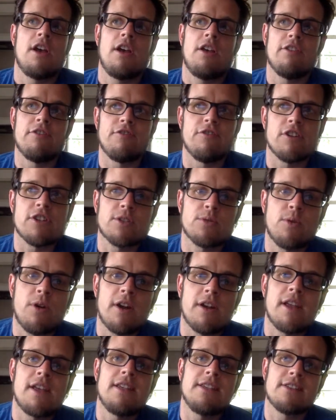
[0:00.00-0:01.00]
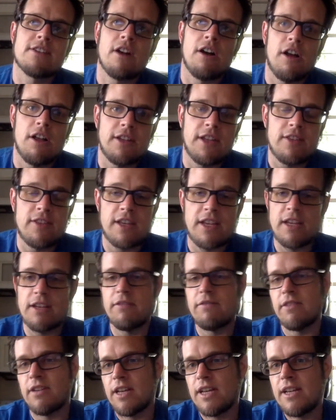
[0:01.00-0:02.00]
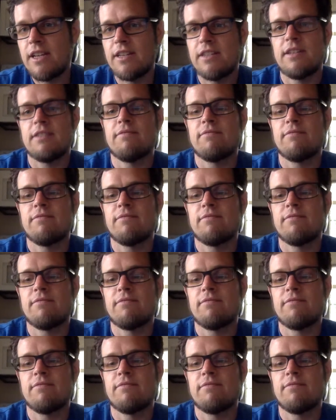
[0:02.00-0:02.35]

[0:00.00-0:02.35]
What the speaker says: The first one is called In the Heat of the Night.